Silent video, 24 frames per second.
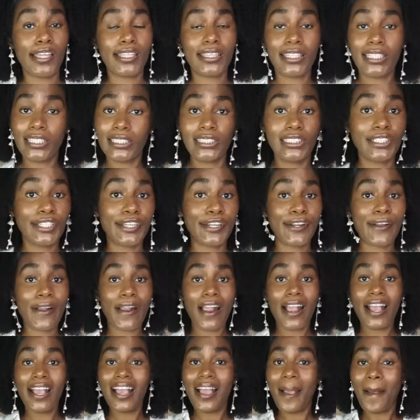This
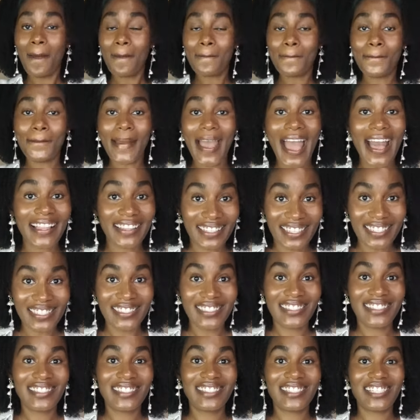year,
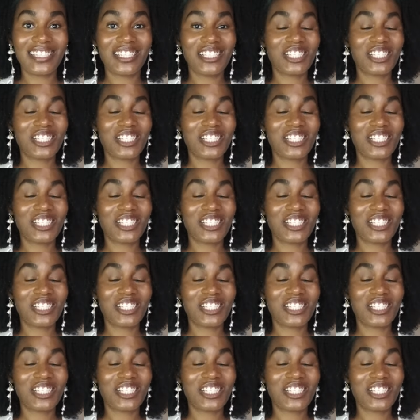balanced,